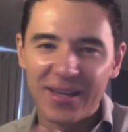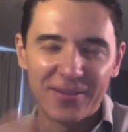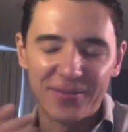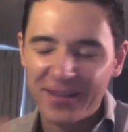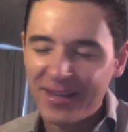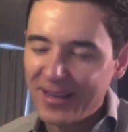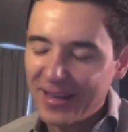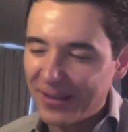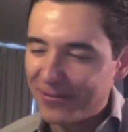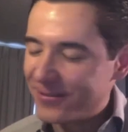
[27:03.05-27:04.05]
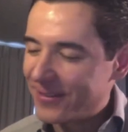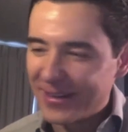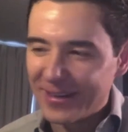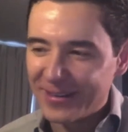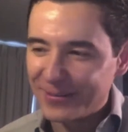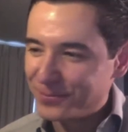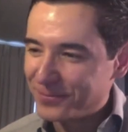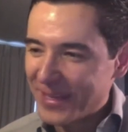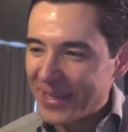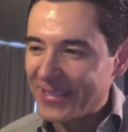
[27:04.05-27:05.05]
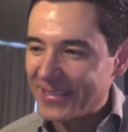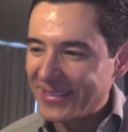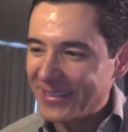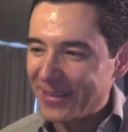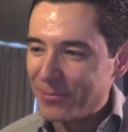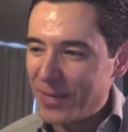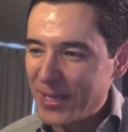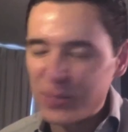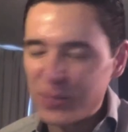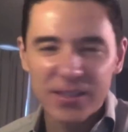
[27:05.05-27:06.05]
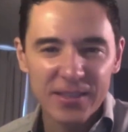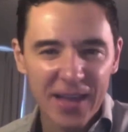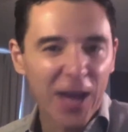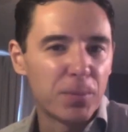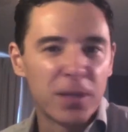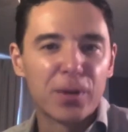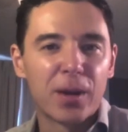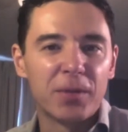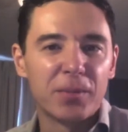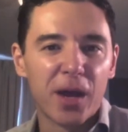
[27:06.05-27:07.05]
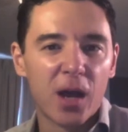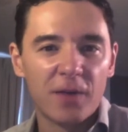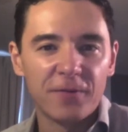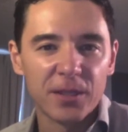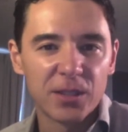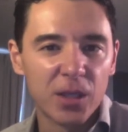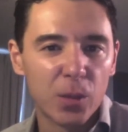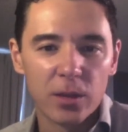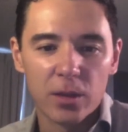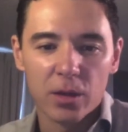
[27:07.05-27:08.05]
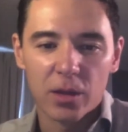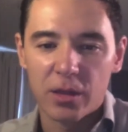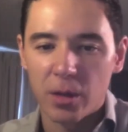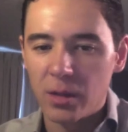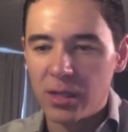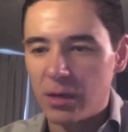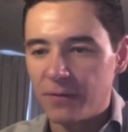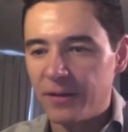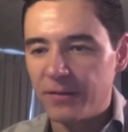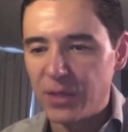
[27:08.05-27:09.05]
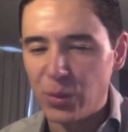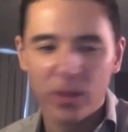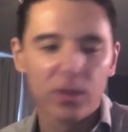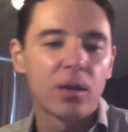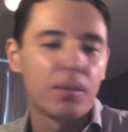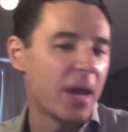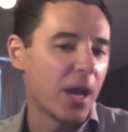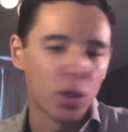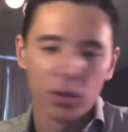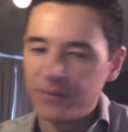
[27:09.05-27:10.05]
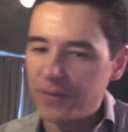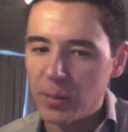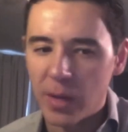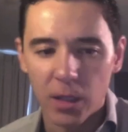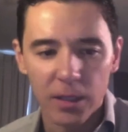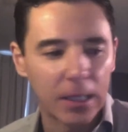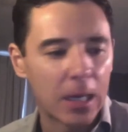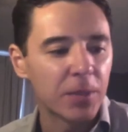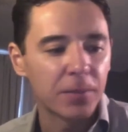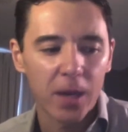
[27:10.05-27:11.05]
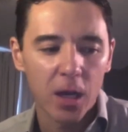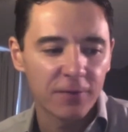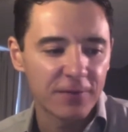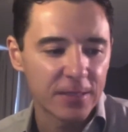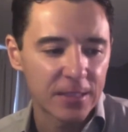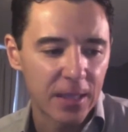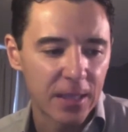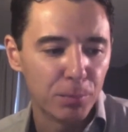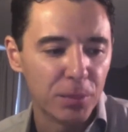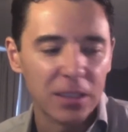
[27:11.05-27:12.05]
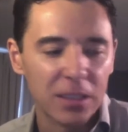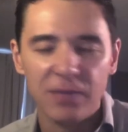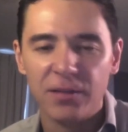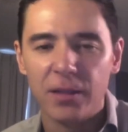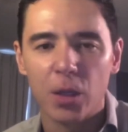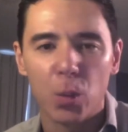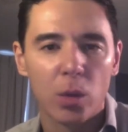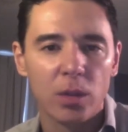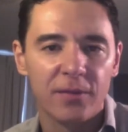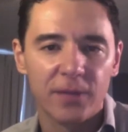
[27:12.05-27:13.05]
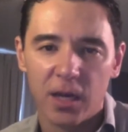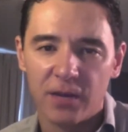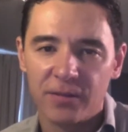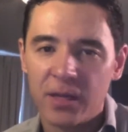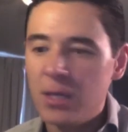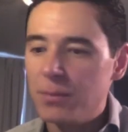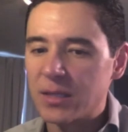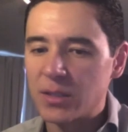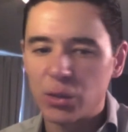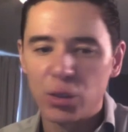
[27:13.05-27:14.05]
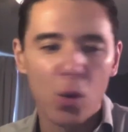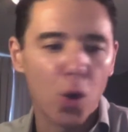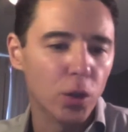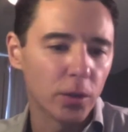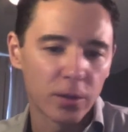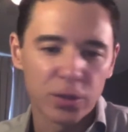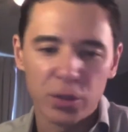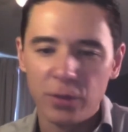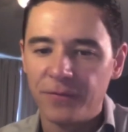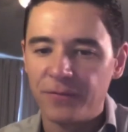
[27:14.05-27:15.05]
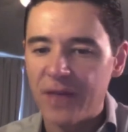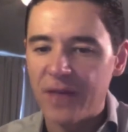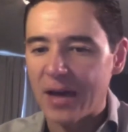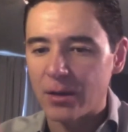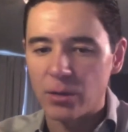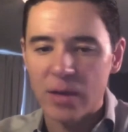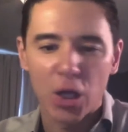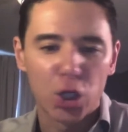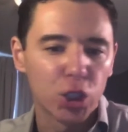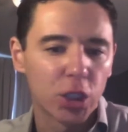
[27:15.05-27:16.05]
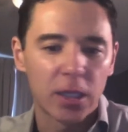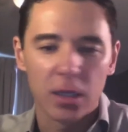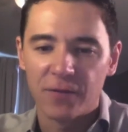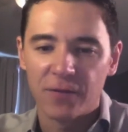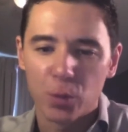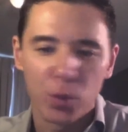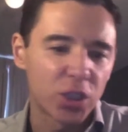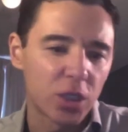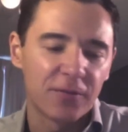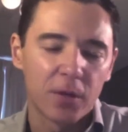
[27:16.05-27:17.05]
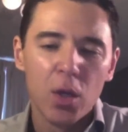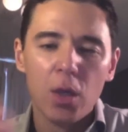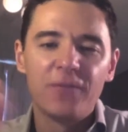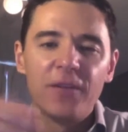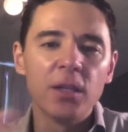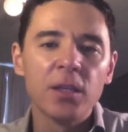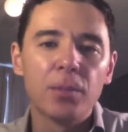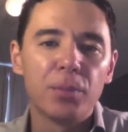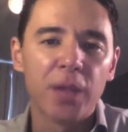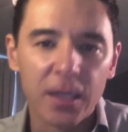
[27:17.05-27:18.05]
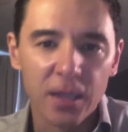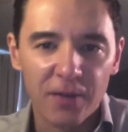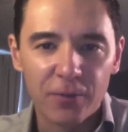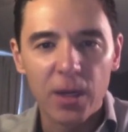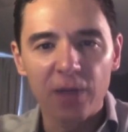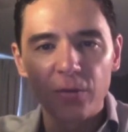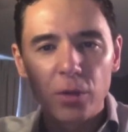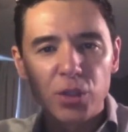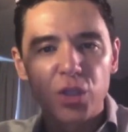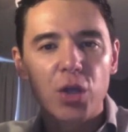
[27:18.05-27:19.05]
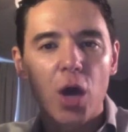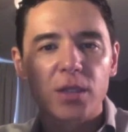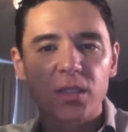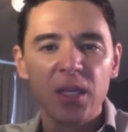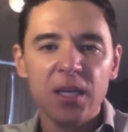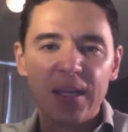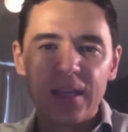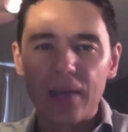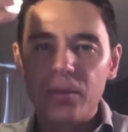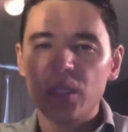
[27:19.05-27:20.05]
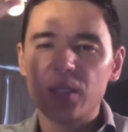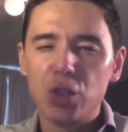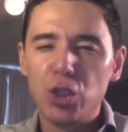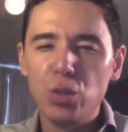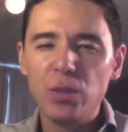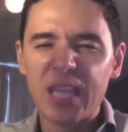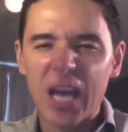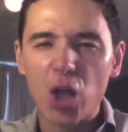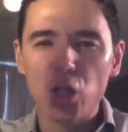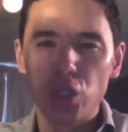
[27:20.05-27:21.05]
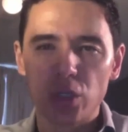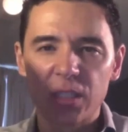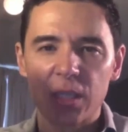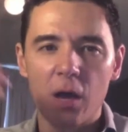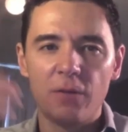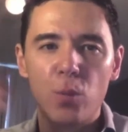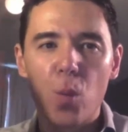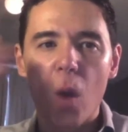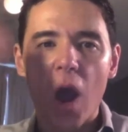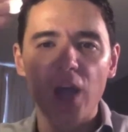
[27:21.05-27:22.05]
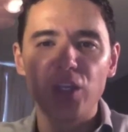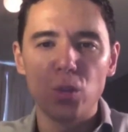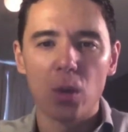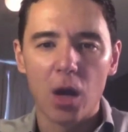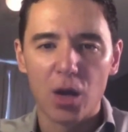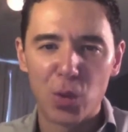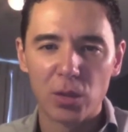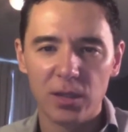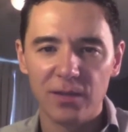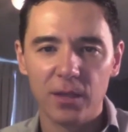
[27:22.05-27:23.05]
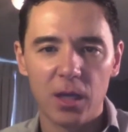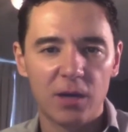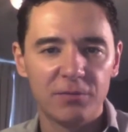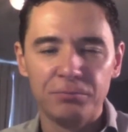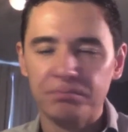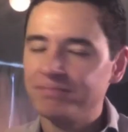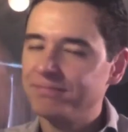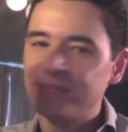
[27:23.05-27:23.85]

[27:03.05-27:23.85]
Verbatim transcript: if if um, uh, it it makes me sad when people come into my office, you know, whether they're 30 or 50, whether they're male or female, and they come into my office and they don't believe that they're worthy of love because they're too old or they're too fat or they're not good looking enough or rich enough or fill in the blank enough. Whatever those thoughts that you tell yourself why you are unworthy of love, mm-hmm.